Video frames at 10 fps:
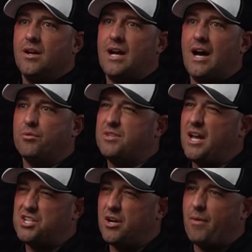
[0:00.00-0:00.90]

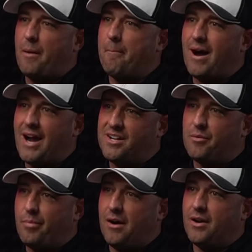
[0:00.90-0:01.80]
connotation in my mind
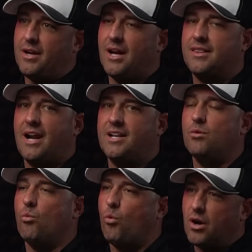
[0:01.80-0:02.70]
about it. Not that I
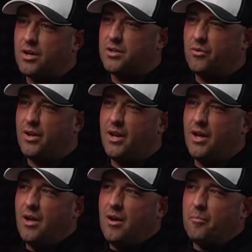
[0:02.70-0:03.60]
didn't want to do it,
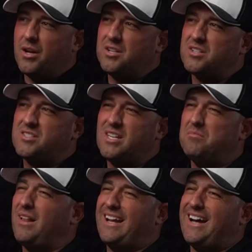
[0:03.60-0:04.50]
but it just
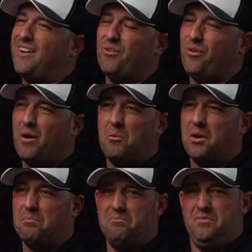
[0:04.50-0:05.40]
seemed like I don't know if I want
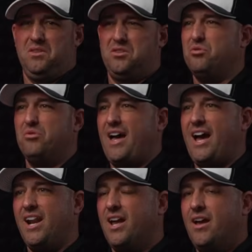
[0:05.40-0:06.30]
to do
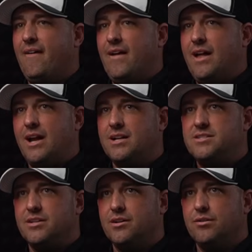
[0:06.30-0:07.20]
that mm-hmm.
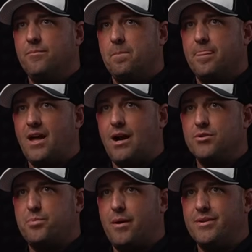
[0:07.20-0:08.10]
until I
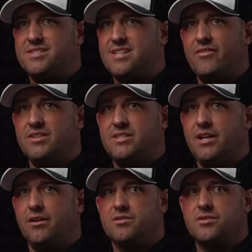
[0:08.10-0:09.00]
was probably
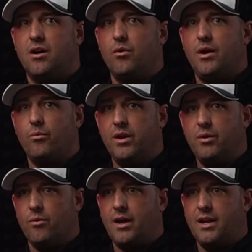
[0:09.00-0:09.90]
17 or so. And we
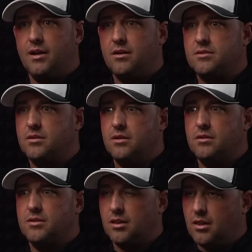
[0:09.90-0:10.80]
went
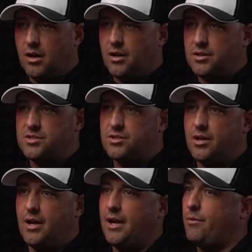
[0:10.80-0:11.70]
to lunch,
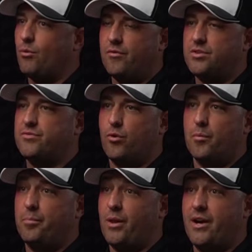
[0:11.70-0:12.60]
and one of his
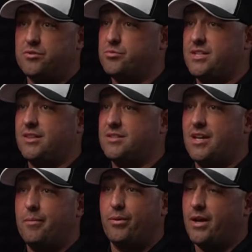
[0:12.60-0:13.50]
former players was at the
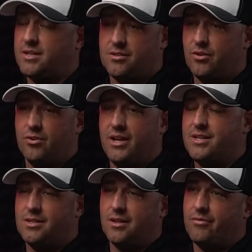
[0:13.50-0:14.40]
same place, the old
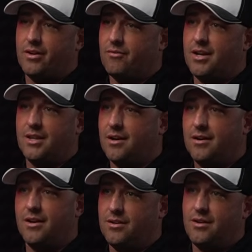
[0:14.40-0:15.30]
Easy Living right there
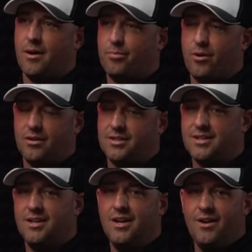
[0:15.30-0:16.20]
in Upper
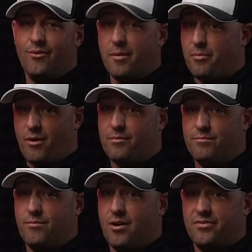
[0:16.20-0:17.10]
Arlington, right, right
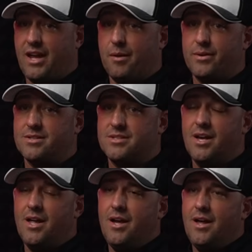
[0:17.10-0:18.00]
off campus.
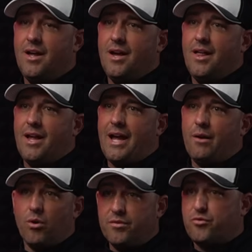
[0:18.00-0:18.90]
And
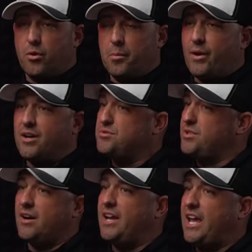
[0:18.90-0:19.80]
one of his former players was
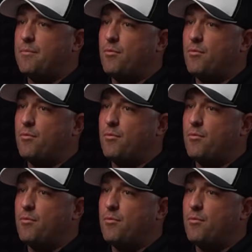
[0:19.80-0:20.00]
there. He came